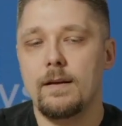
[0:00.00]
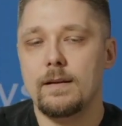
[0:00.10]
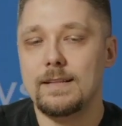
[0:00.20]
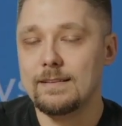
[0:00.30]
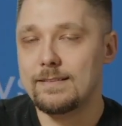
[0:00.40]

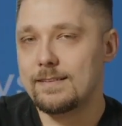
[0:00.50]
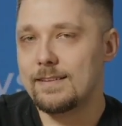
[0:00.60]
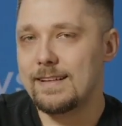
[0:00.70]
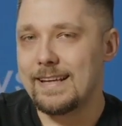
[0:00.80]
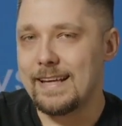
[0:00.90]
That's
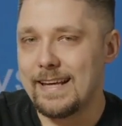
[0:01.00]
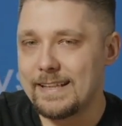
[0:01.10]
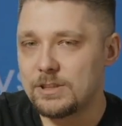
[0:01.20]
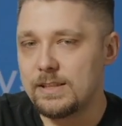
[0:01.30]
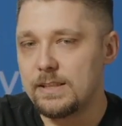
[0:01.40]

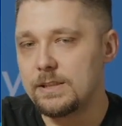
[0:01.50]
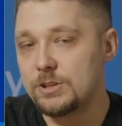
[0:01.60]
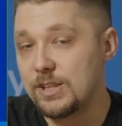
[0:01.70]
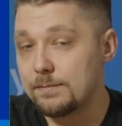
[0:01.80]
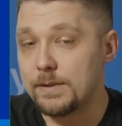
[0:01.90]
actually
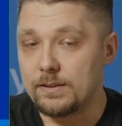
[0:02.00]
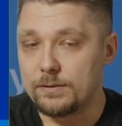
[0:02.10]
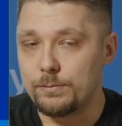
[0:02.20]
just because